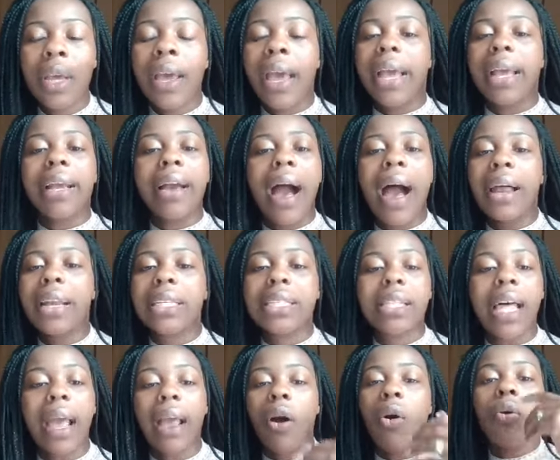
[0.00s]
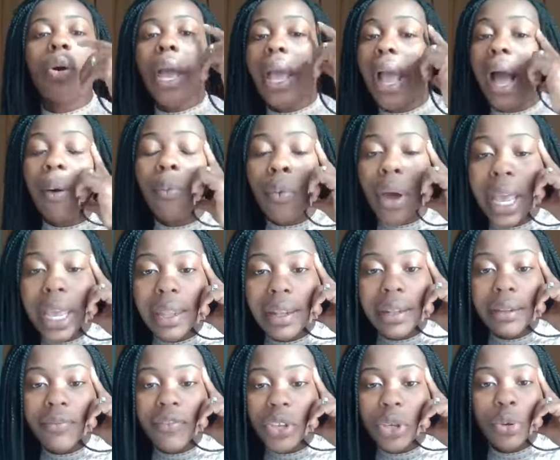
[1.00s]
and God is like, okay, I'm
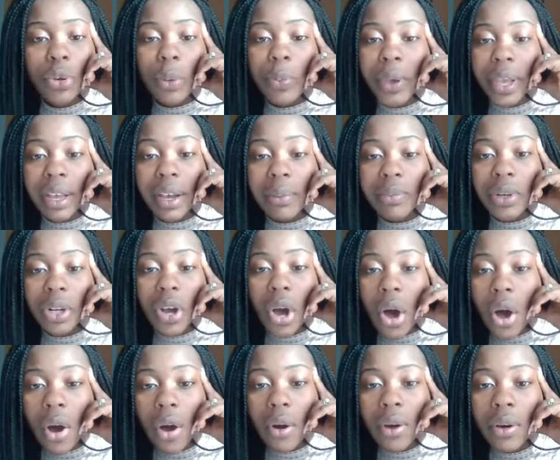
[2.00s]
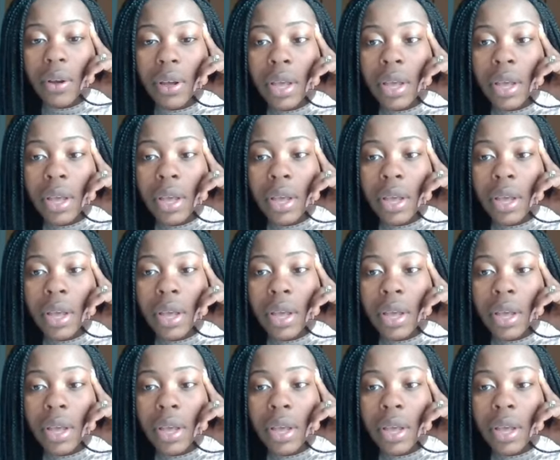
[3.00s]
waiting for you to pick up the call.